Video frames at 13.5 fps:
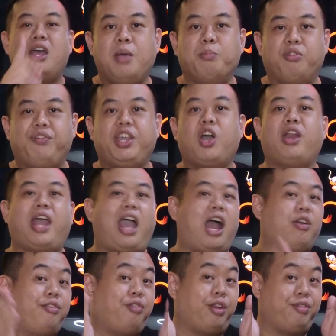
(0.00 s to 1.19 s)
Moving on at
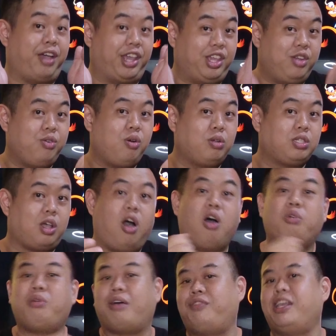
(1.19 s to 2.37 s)
145 euros
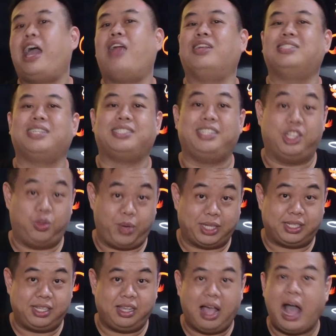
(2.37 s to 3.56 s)
or roughly 160
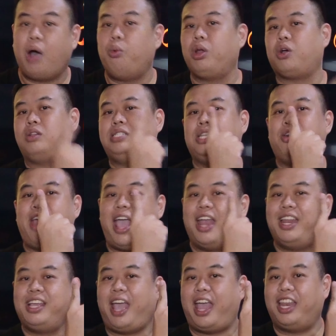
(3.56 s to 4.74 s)
USD, I would consider
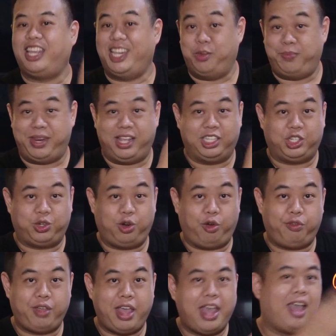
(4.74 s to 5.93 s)
adding an Ilumineer
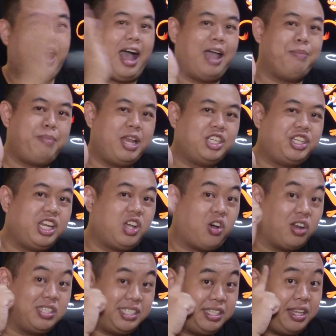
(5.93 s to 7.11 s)
Trove. I mentioned
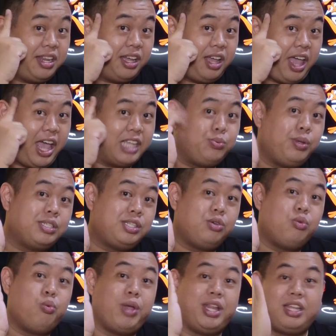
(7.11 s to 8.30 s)
consider as we're
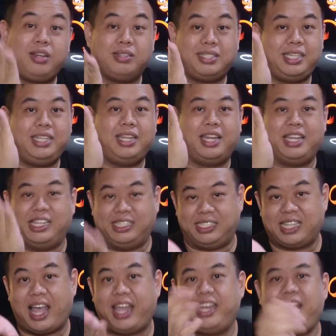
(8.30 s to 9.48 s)
still waiting to see the
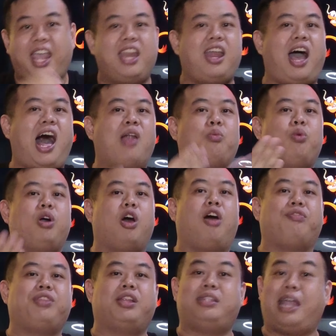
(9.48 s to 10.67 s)
design and artwork
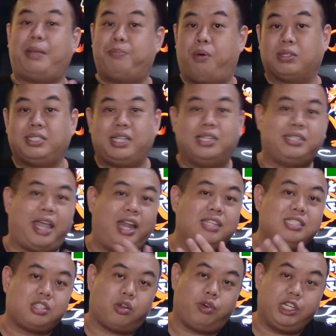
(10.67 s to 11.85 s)
of the deck boxes and the
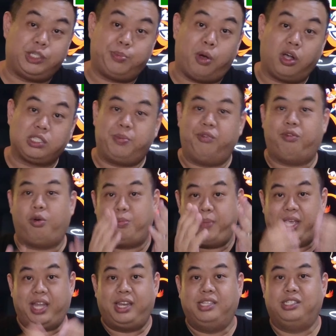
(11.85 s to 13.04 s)
storage box before we
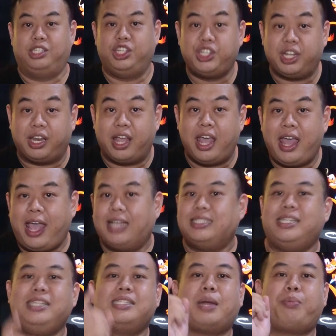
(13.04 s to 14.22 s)
make a decision, as
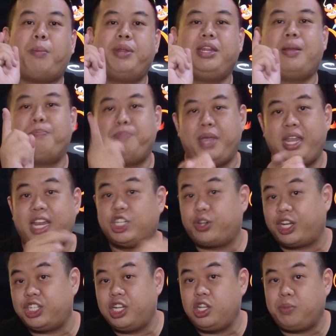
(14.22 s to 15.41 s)
these are probably the main
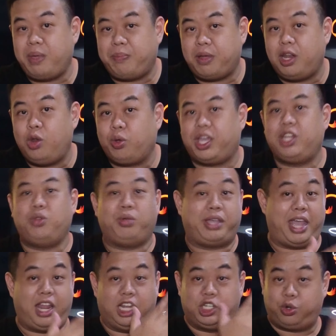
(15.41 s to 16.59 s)
attraction to people looking to
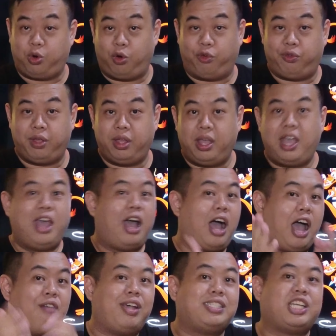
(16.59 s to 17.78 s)
get a Trove.
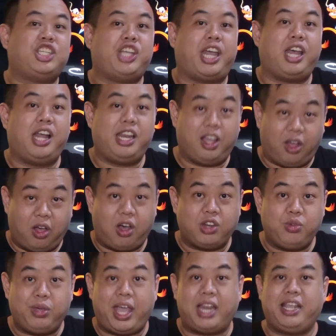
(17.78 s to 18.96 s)
However, as I shared earlier on,
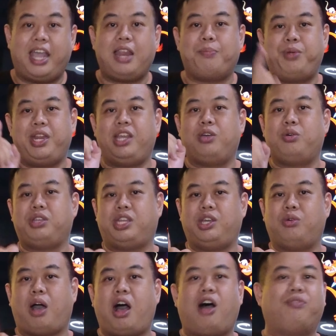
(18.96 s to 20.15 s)
you can get a pretty good
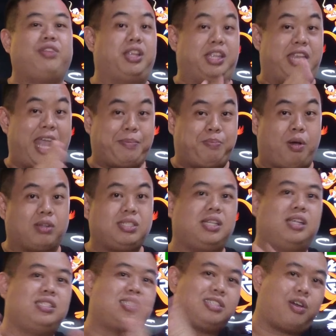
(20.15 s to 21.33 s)
deal out of the deck
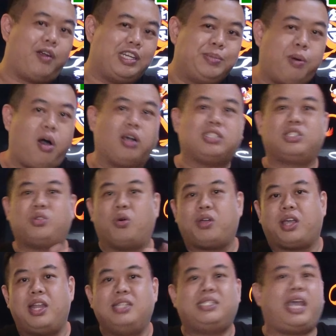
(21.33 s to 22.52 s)
boxes, storage box,
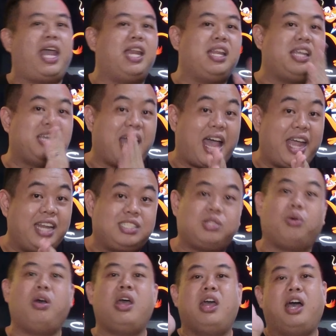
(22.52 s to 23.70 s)
tokens, and guides,
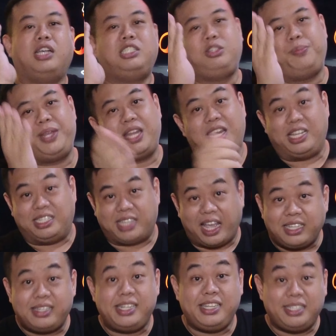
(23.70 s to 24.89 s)
so assuming the design
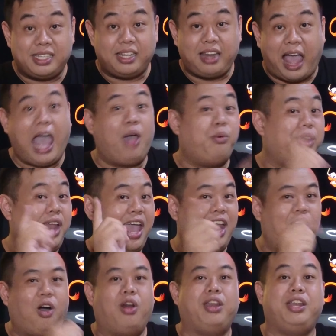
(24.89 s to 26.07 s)
is decent, I would add
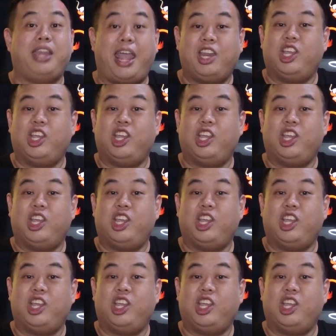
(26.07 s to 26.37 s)
on that